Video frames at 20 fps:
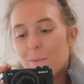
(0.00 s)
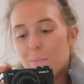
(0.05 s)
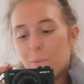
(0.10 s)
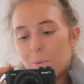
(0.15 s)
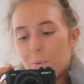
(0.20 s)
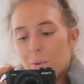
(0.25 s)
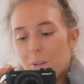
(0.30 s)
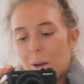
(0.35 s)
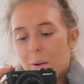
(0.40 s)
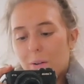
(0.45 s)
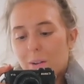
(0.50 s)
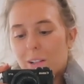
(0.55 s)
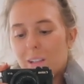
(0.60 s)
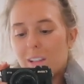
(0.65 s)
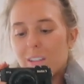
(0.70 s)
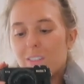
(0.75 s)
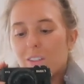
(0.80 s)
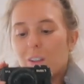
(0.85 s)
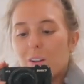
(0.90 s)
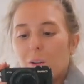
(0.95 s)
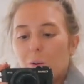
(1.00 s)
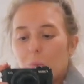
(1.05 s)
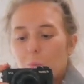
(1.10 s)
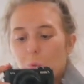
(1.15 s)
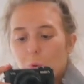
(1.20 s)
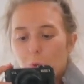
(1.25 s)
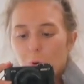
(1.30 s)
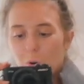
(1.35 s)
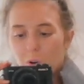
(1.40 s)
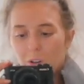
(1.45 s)
But we'll go on a little
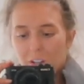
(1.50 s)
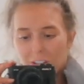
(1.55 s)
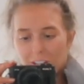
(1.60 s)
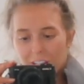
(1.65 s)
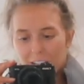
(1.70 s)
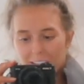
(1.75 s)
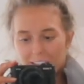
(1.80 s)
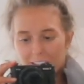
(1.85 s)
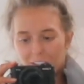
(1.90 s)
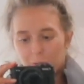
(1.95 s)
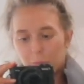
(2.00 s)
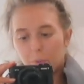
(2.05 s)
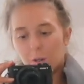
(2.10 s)
walk later.